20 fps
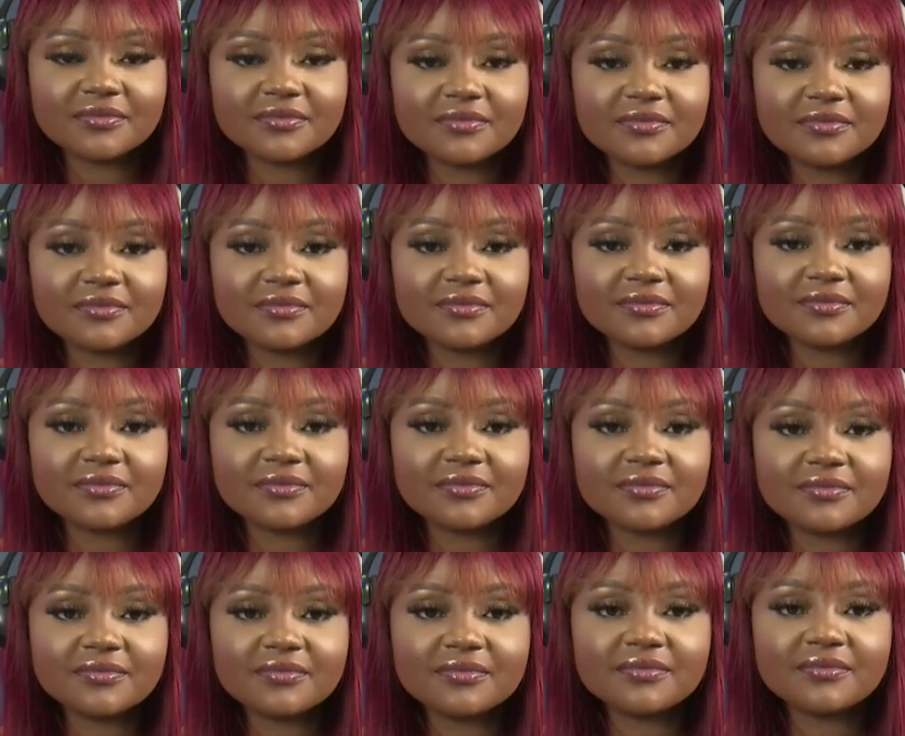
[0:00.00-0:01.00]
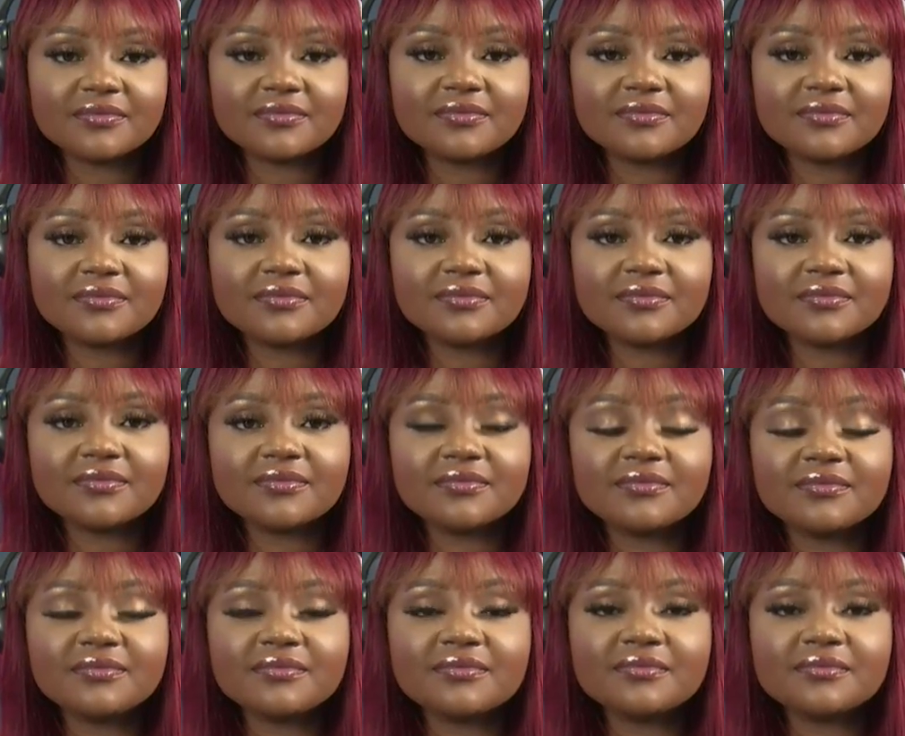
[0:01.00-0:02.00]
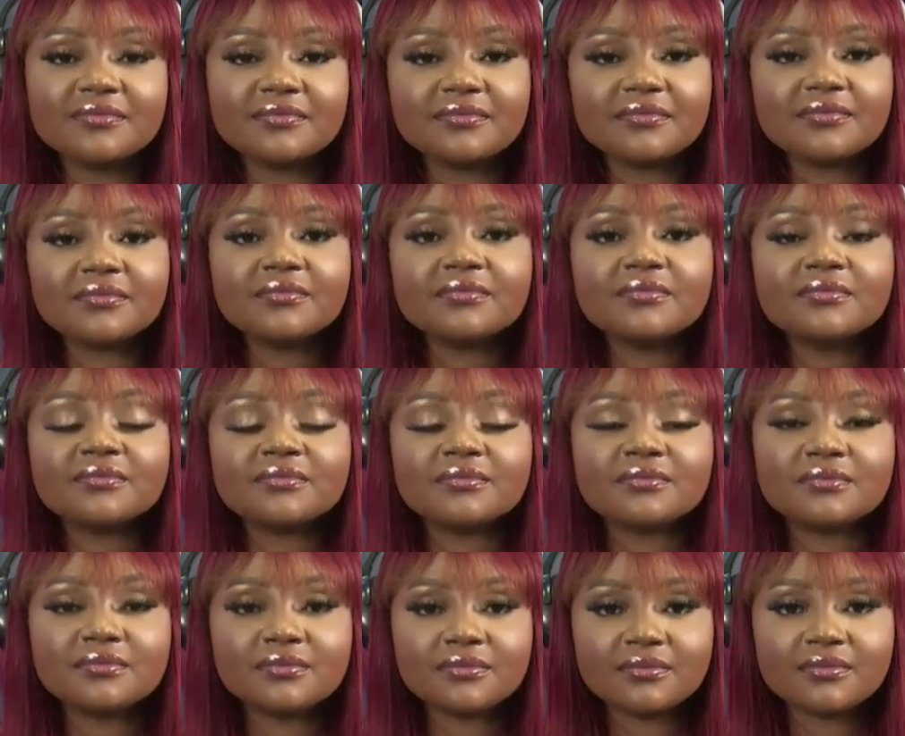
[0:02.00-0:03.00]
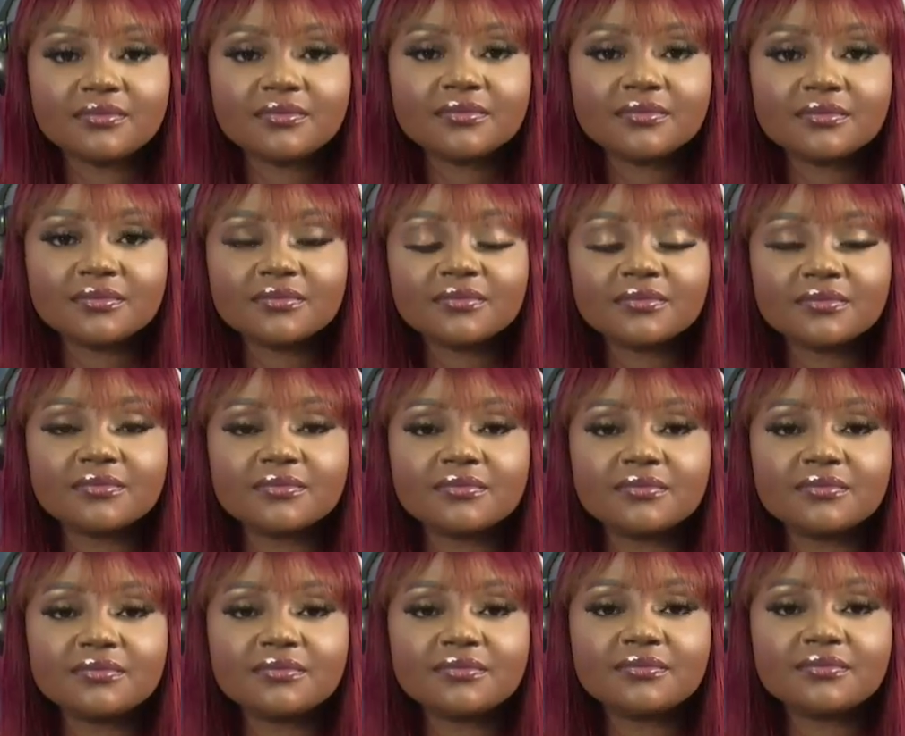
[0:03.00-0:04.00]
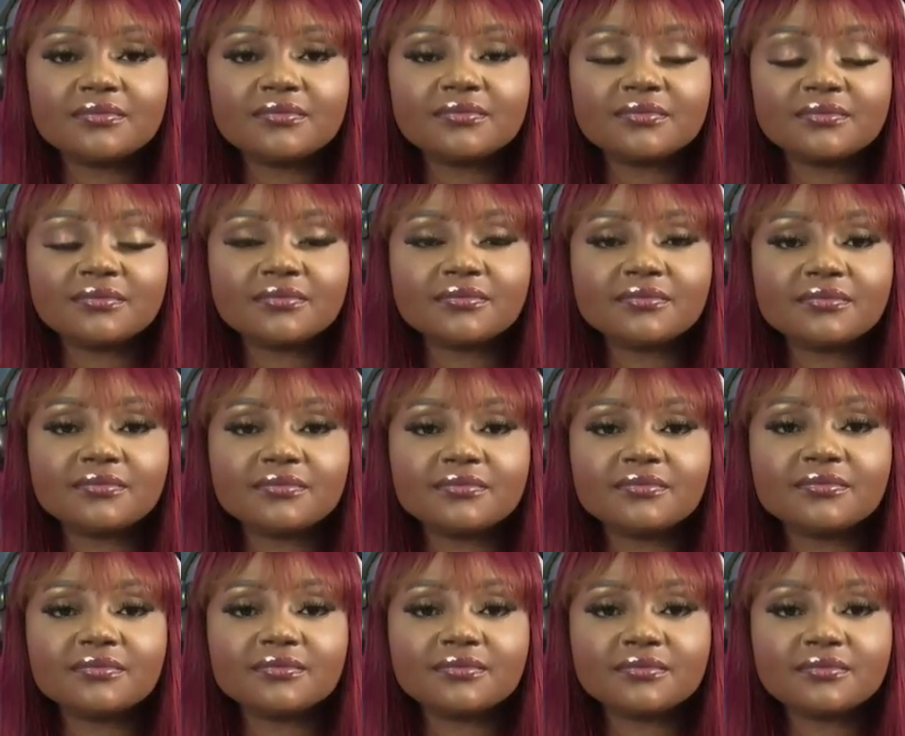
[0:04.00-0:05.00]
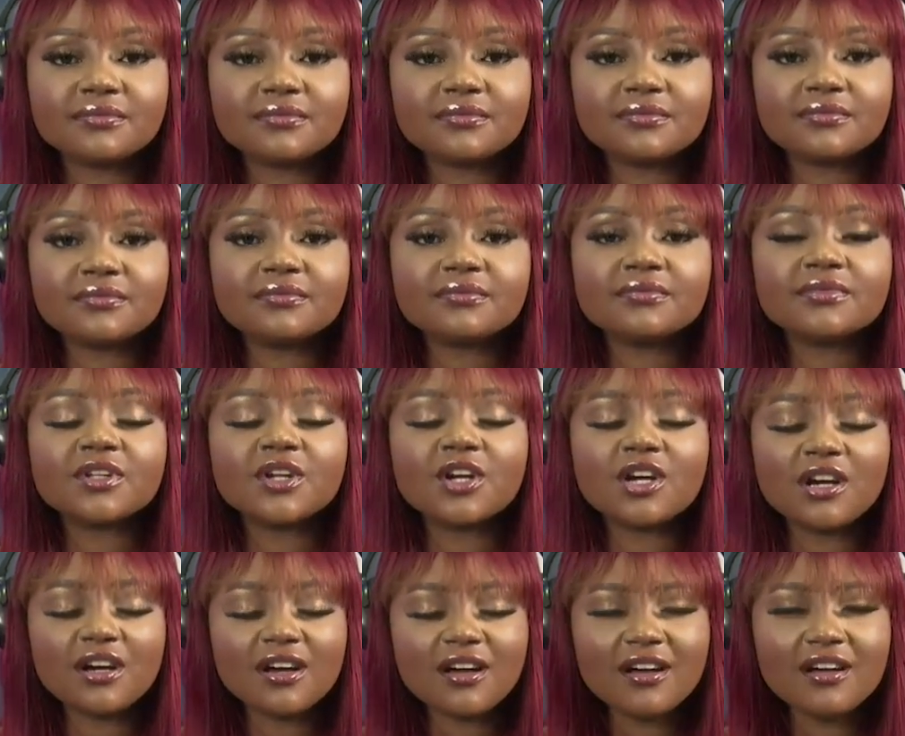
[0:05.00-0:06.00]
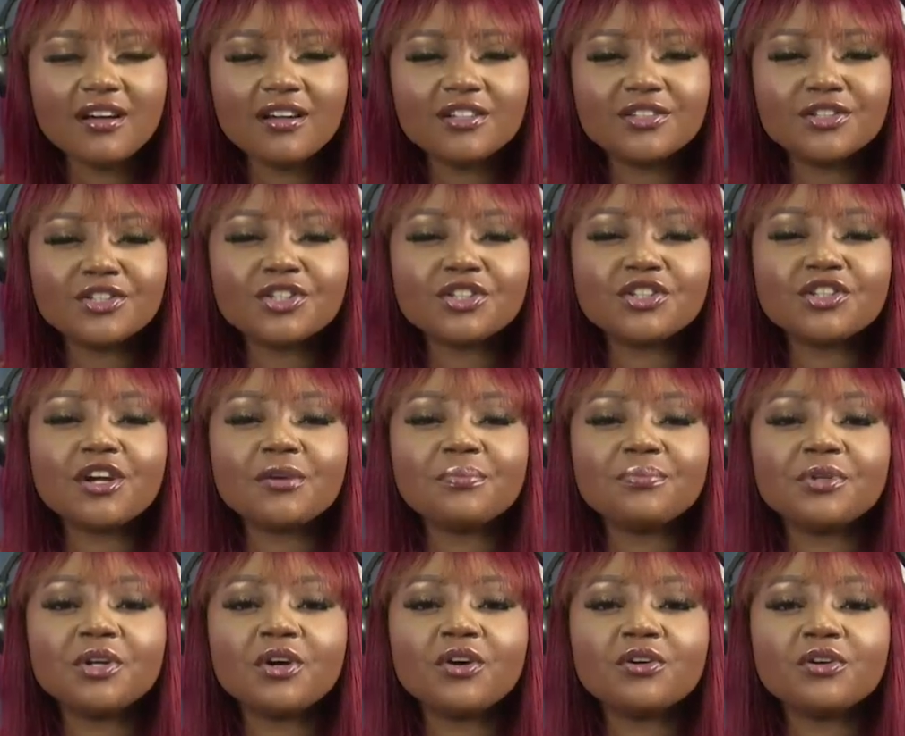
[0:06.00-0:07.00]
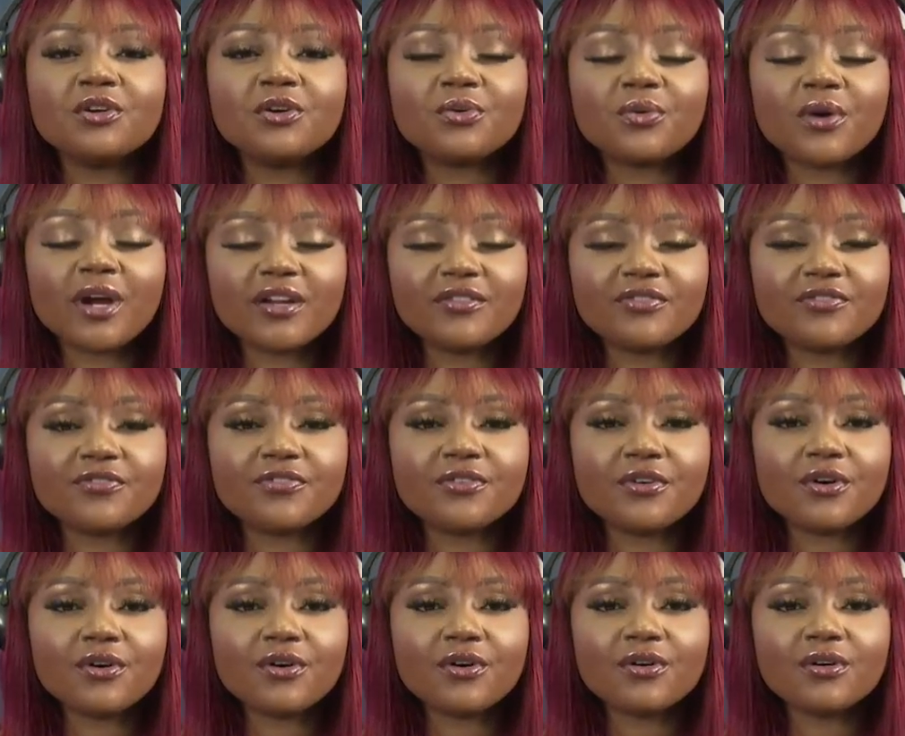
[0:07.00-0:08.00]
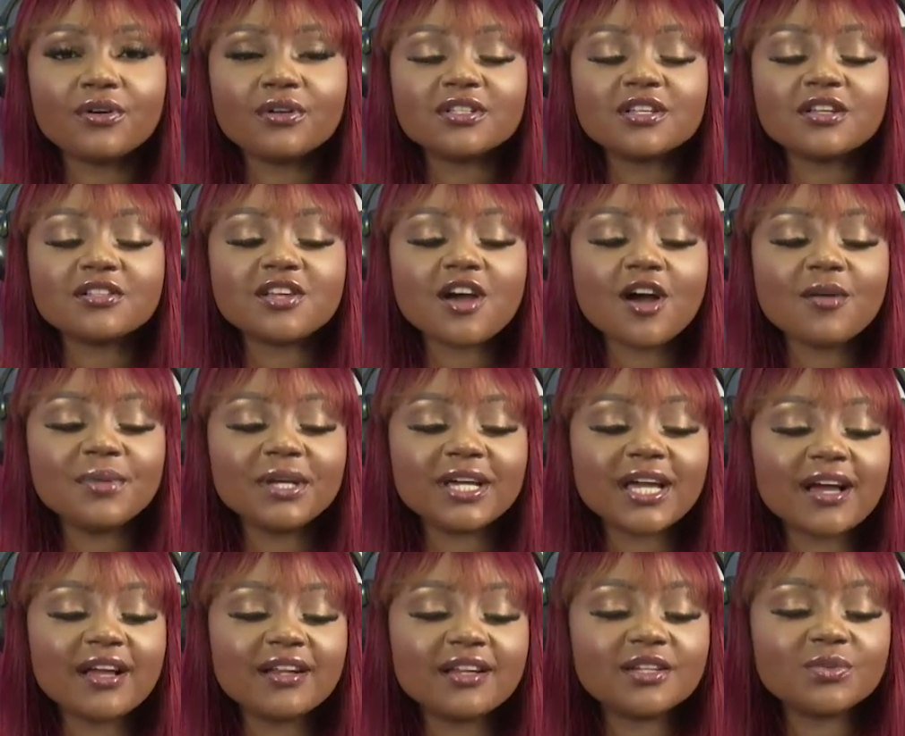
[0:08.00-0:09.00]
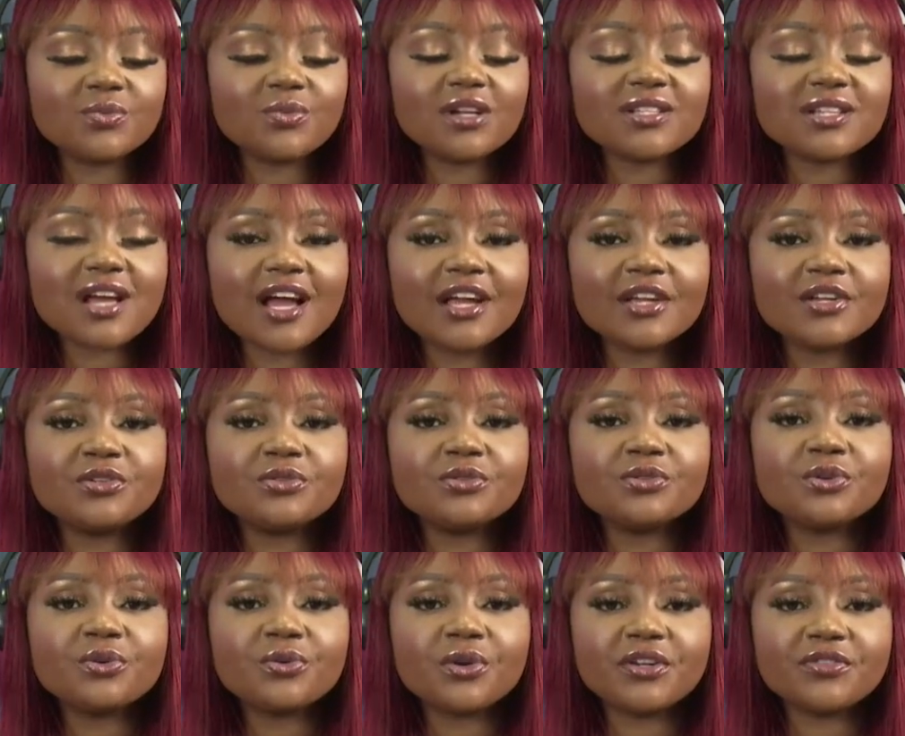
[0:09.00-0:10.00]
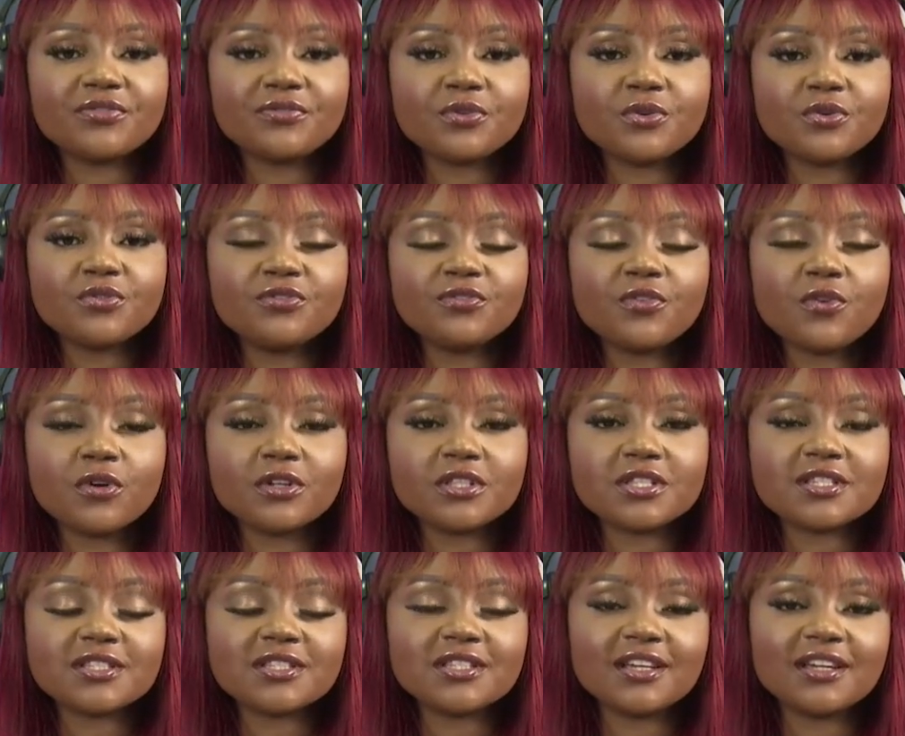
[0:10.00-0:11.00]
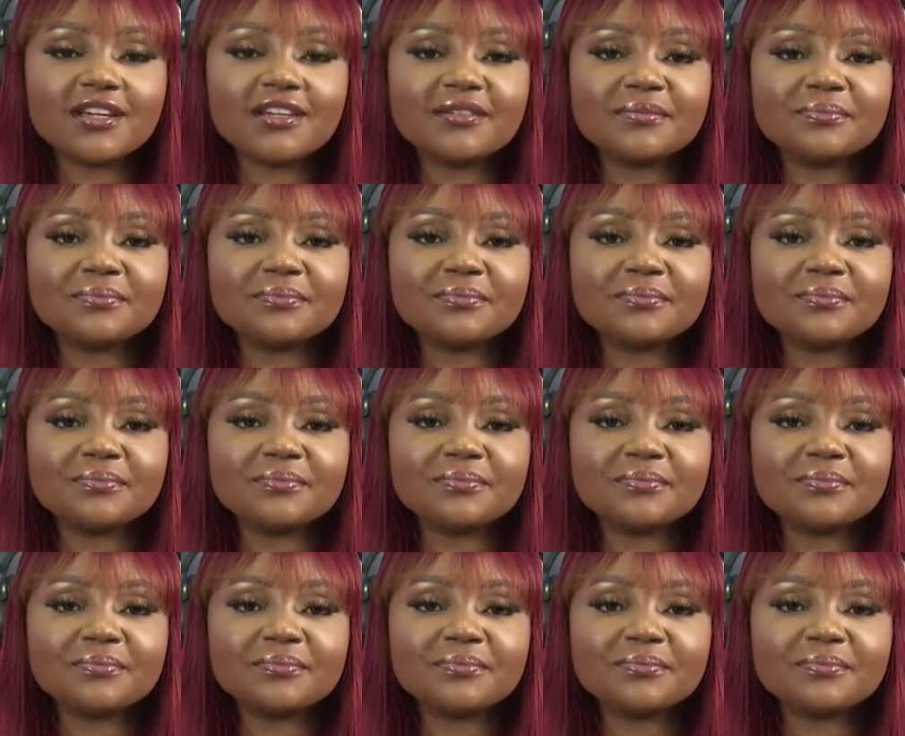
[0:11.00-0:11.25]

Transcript: To be thankful and grateful. You should not be ungrateful. Good. You should not be ungrateful. So tell me, Khalid, what are you grateful for today?